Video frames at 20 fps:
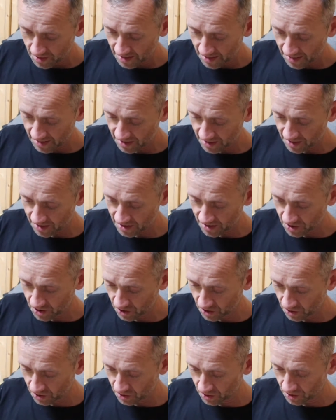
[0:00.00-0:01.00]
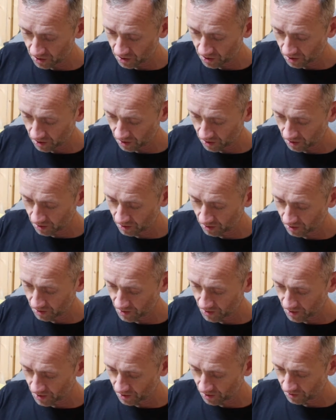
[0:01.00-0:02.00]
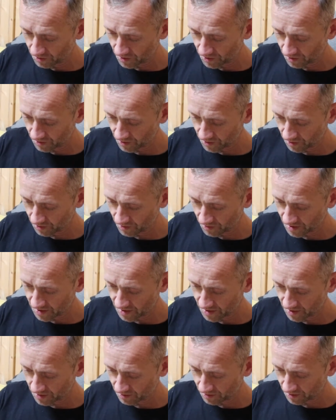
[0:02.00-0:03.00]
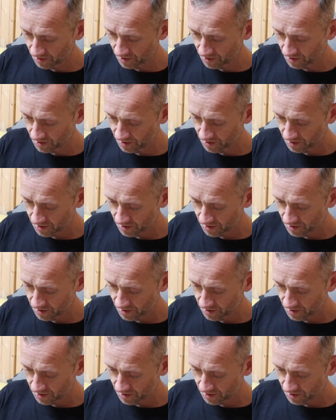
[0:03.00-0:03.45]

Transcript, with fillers: He is two. Oh no, no, no, this is no good.